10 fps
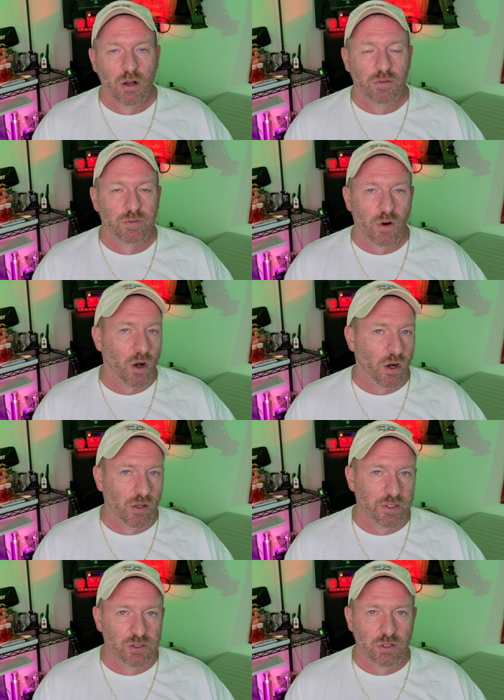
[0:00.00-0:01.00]
for all
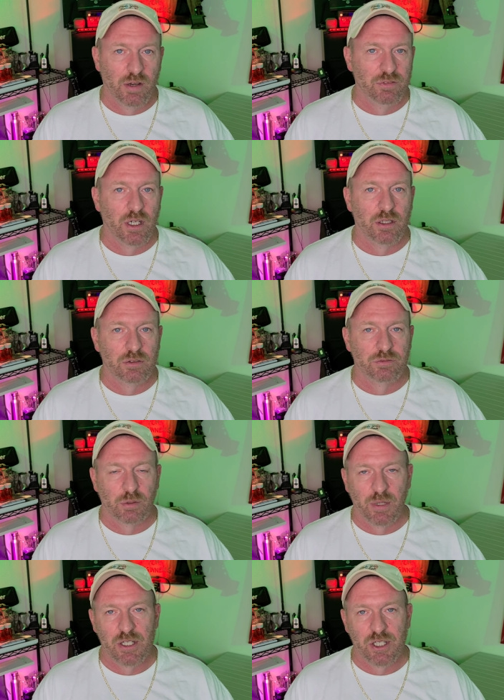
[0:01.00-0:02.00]
that you have done for
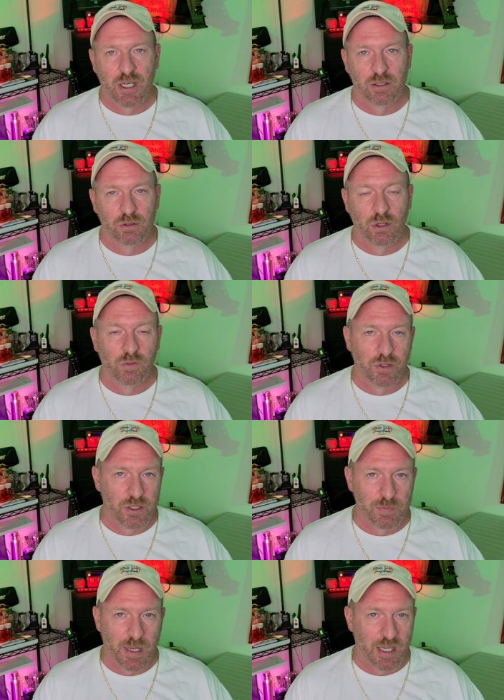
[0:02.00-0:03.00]
my channel over
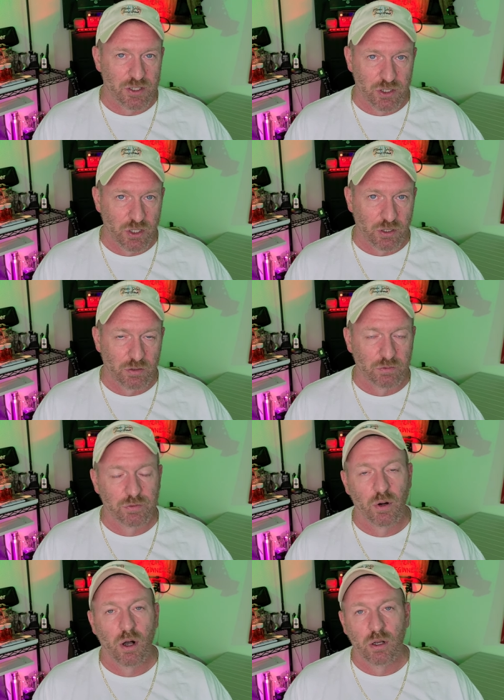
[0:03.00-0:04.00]
this past year,
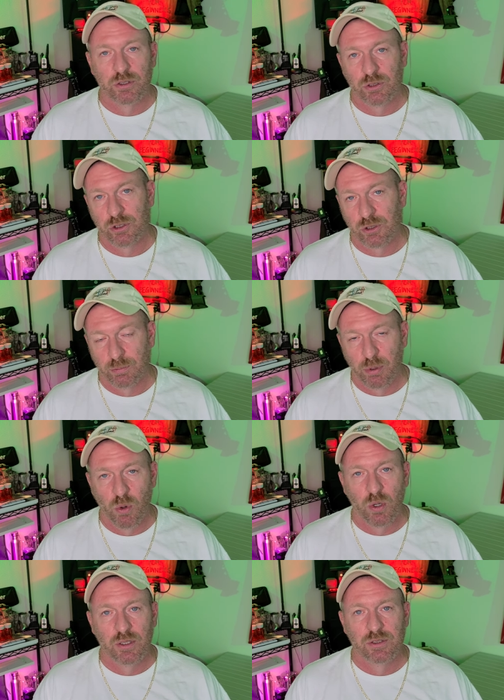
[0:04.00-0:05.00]
for all your
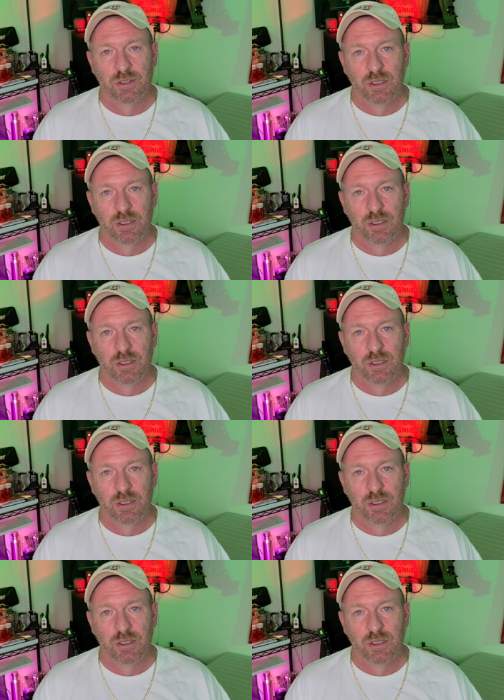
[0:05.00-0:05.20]
support,